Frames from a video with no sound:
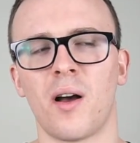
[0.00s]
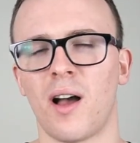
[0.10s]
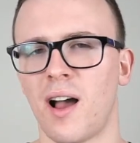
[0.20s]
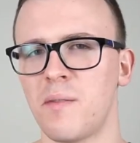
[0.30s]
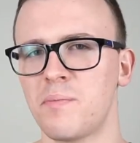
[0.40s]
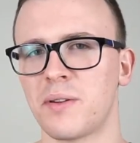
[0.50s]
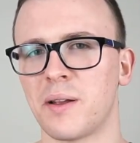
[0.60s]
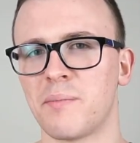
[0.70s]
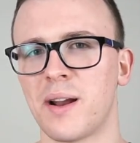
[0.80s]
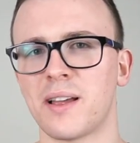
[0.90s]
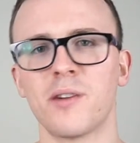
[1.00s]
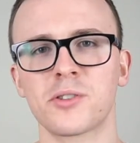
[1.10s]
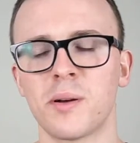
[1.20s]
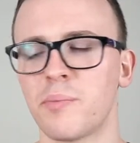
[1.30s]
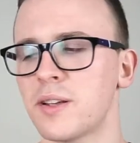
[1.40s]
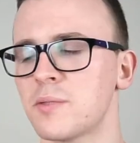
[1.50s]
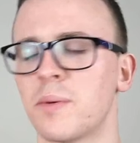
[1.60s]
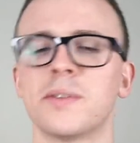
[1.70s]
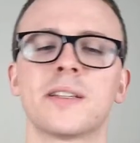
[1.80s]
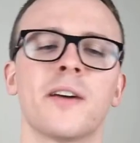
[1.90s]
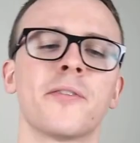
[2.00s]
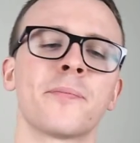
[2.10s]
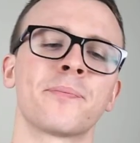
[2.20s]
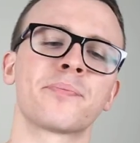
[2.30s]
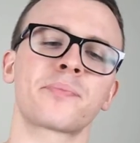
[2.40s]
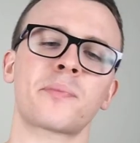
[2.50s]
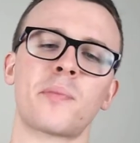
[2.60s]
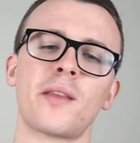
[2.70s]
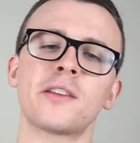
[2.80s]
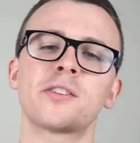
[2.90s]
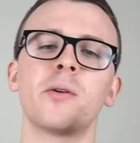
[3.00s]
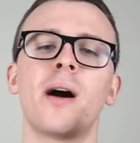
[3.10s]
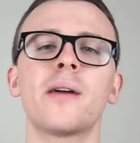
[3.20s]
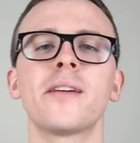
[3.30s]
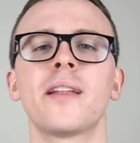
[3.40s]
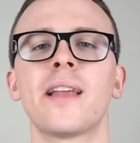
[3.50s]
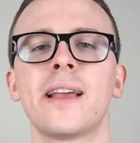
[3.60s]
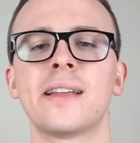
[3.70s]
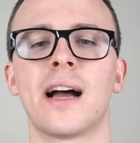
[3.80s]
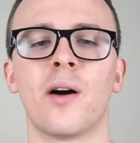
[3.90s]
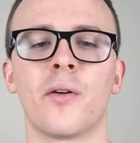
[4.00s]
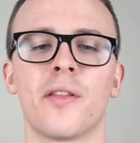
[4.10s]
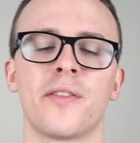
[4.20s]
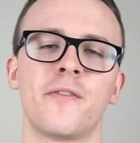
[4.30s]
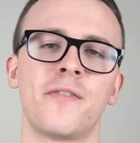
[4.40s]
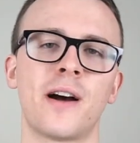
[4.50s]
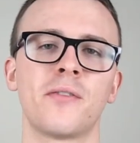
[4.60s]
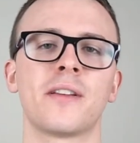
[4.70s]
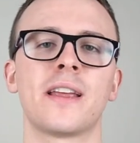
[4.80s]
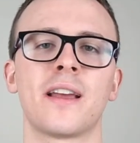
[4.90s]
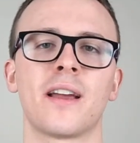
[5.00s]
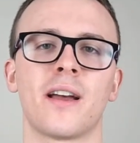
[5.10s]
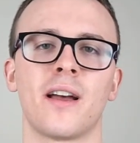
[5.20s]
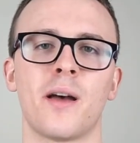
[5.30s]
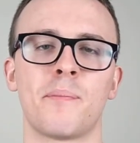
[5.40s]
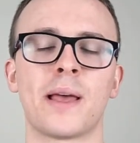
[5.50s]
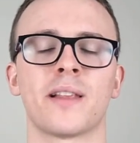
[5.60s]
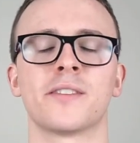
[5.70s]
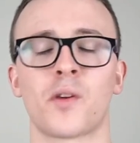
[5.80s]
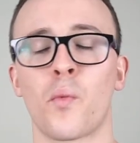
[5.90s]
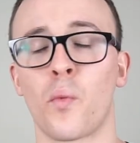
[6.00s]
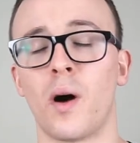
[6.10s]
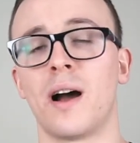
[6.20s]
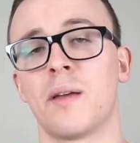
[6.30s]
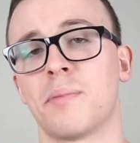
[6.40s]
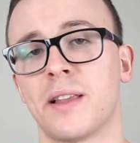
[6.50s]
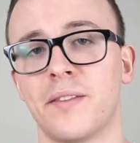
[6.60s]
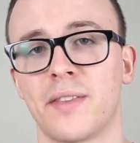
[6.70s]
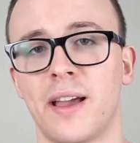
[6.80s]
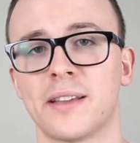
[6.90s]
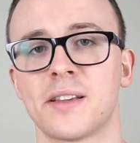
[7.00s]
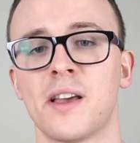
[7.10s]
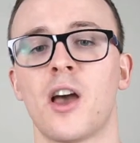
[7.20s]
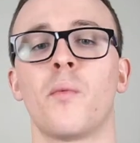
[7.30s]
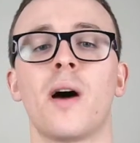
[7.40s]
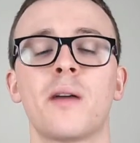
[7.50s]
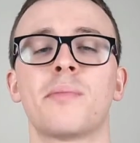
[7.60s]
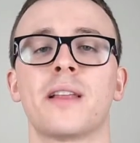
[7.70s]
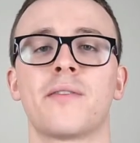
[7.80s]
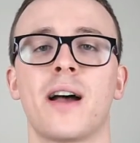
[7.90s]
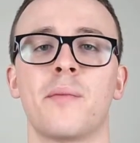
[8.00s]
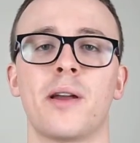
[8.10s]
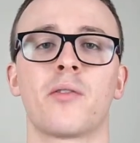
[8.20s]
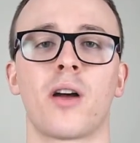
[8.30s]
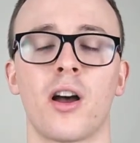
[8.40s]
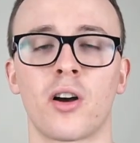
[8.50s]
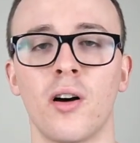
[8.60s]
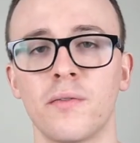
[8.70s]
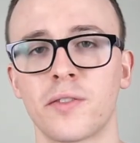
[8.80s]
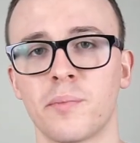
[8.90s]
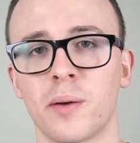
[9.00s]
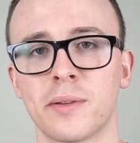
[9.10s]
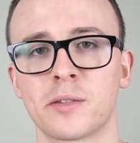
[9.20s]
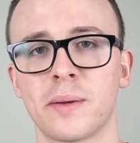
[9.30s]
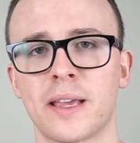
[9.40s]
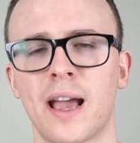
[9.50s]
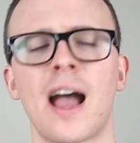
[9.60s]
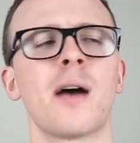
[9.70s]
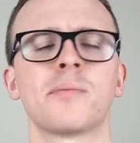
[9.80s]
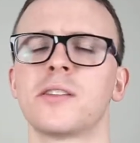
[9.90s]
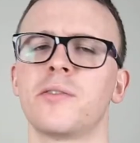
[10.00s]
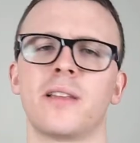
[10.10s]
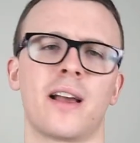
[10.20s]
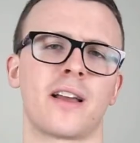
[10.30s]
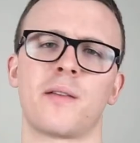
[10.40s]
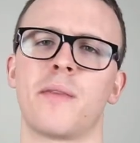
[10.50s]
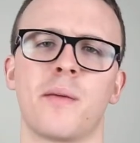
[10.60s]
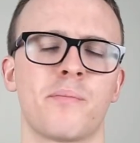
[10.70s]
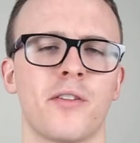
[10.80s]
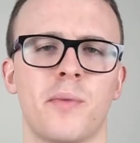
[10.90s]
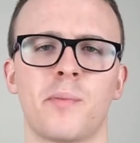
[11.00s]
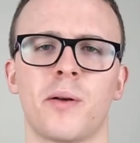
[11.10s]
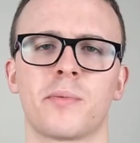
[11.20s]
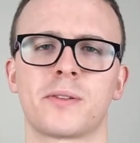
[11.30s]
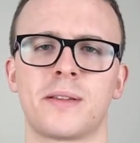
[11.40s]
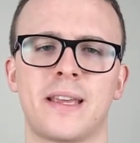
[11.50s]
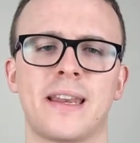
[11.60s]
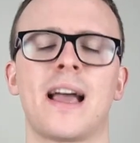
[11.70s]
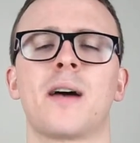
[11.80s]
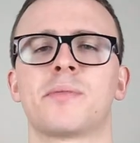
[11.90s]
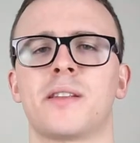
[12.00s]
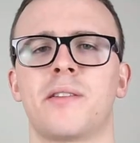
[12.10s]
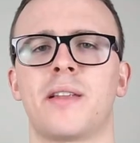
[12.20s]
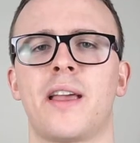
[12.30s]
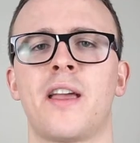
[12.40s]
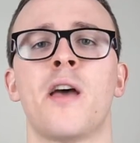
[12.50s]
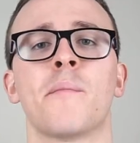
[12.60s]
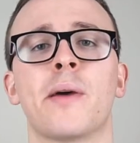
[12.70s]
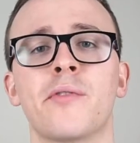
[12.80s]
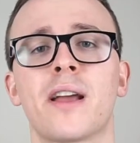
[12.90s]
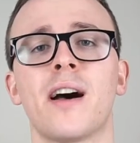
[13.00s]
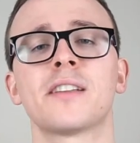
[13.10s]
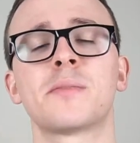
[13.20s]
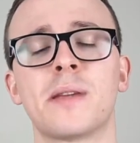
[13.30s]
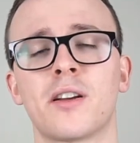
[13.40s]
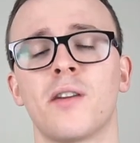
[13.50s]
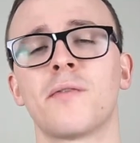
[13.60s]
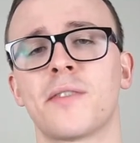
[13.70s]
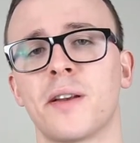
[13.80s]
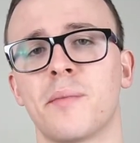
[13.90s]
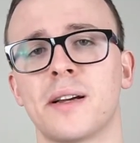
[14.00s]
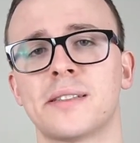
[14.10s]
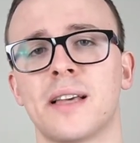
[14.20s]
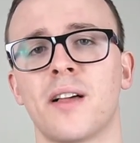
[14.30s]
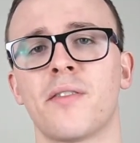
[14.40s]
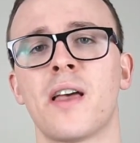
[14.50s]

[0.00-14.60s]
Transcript: I'm pretty impressed. I was quite impressed with myself. So I'm going to lay down the founding pillars of why I believe that is, and why I believe I'm now a confident public speaker. Absolutely, I can improve my public speaking, absolutely. But in regards to being confident in myself